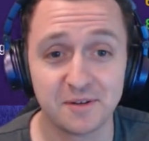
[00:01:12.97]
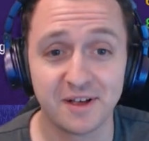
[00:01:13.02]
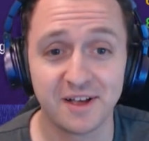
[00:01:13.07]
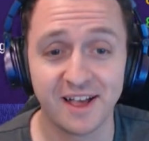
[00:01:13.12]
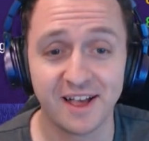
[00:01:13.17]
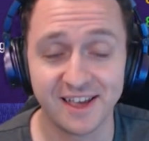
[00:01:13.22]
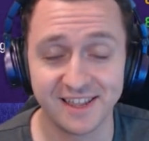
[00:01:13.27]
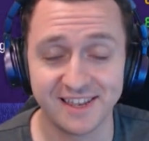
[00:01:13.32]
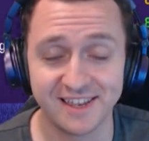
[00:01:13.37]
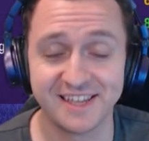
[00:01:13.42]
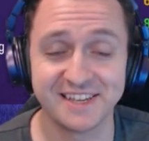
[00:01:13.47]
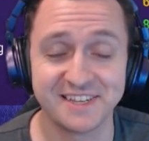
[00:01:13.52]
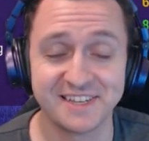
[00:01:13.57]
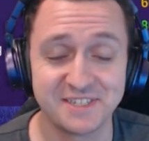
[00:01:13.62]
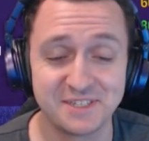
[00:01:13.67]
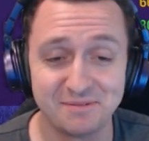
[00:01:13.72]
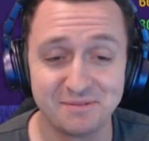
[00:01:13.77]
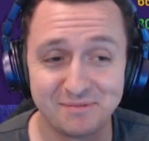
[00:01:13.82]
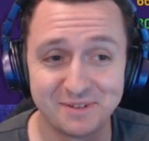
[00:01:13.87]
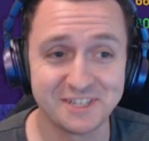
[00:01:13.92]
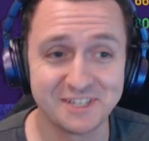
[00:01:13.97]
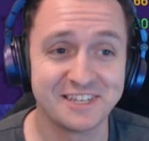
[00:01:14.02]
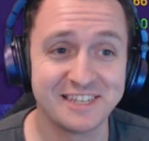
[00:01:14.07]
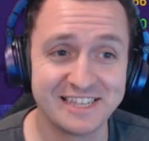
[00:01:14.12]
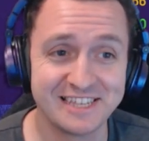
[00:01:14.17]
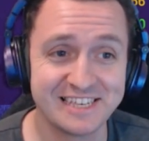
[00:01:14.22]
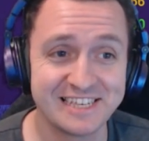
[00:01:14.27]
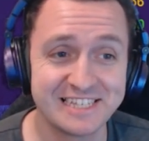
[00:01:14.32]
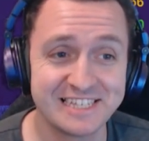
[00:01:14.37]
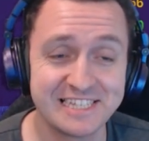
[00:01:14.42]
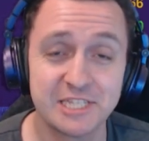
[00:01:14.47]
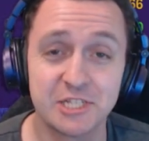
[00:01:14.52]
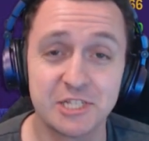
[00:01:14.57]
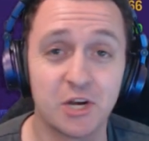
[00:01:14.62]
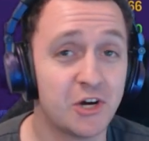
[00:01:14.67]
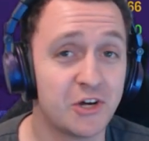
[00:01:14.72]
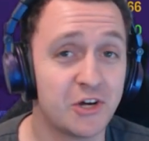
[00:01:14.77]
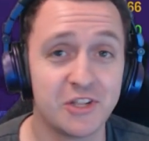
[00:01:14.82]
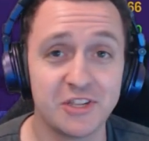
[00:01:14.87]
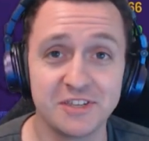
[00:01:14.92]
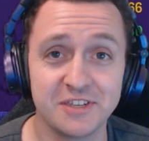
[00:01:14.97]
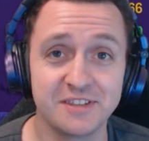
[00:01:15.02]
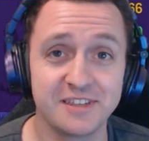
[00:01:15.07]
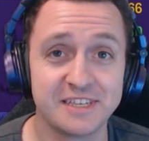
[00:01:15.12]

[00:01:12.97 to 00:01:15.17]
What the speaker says: Haaland to Burnley. He's gone.